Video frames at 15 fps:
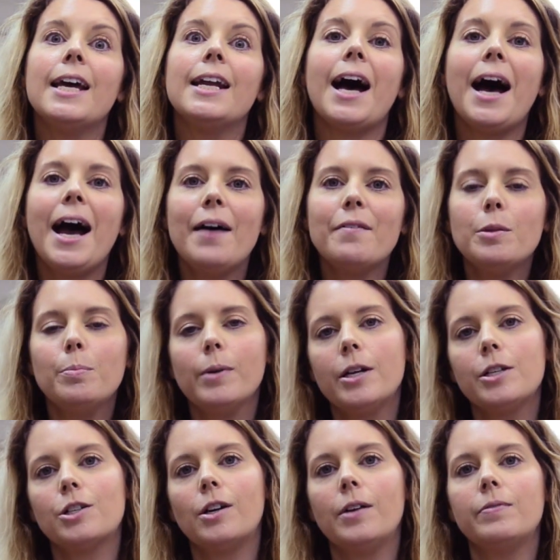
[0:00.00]
And I have the
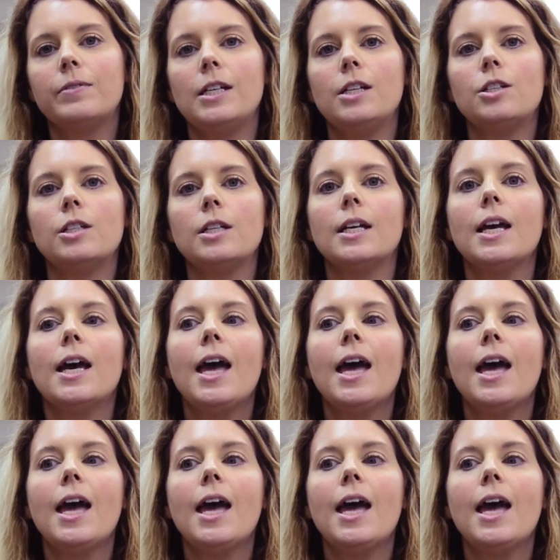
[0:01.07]
pleasure of teaching